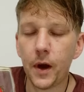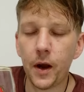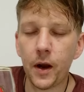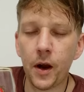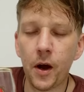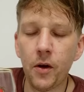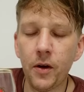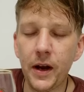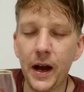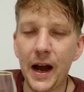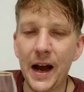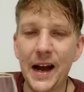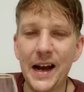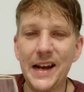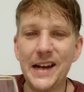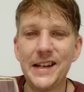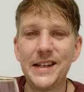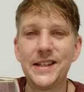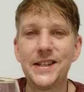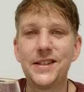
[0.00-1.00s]
Hello,
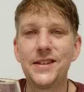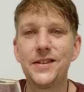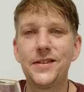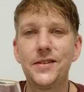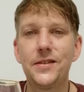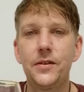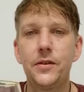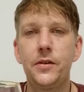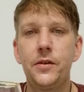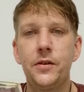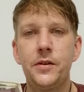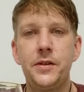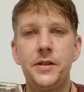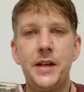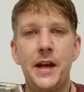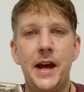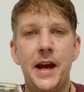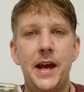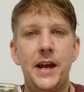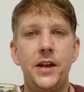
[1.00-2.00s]
guys. Good
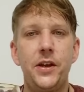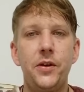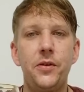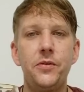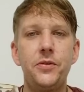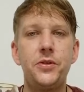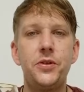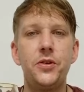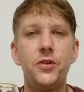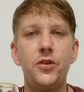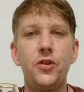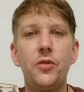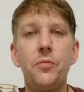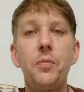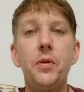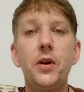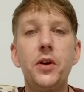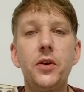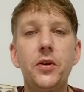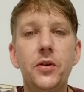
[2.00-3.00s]
day,
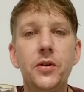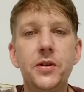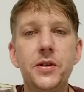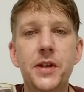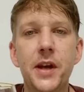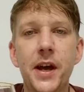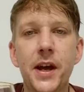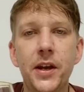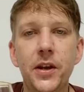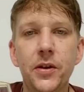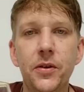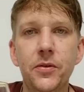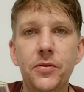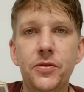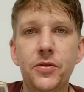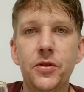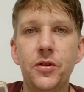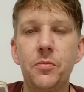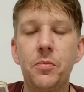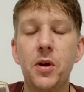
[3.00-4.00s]
YouTube. Good day,
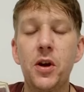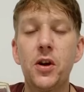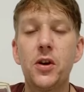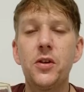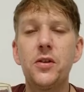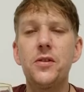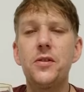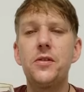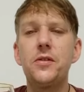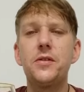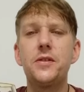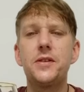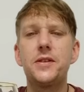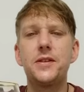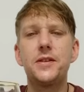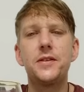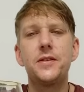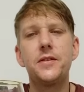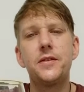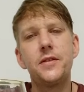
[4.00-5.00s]

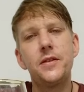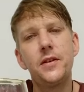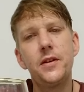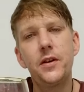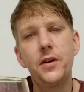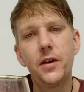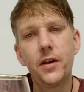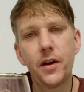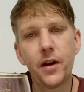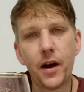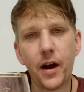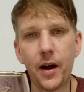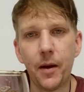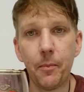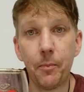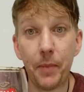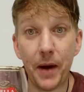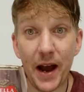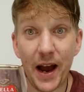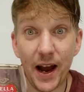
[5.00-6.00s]
YouTubers.
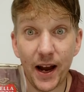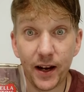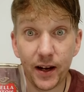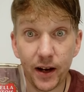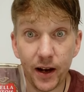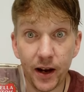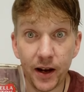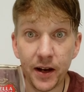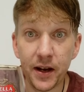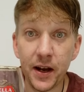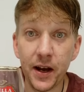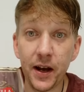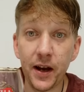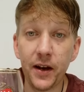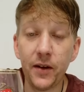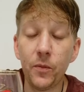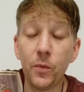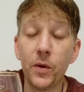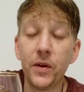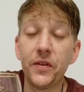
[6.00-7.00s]
I'm back
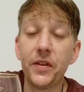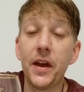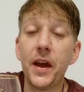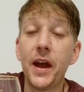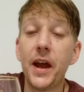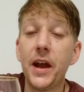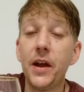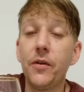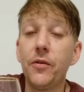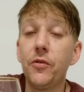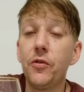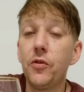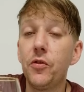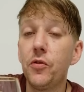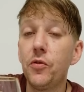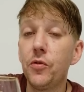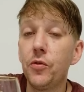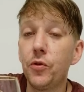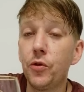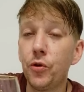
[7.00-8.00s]
again with a
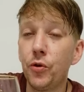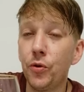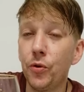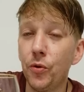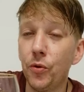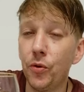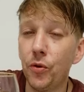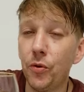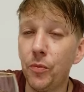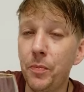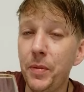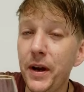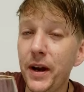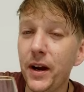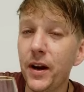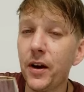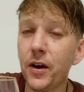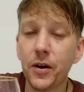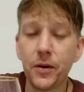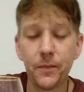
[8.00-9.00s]
cool
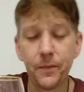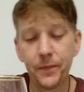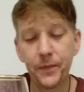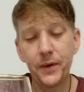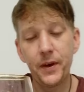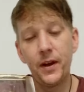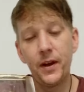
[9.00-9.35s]
beer.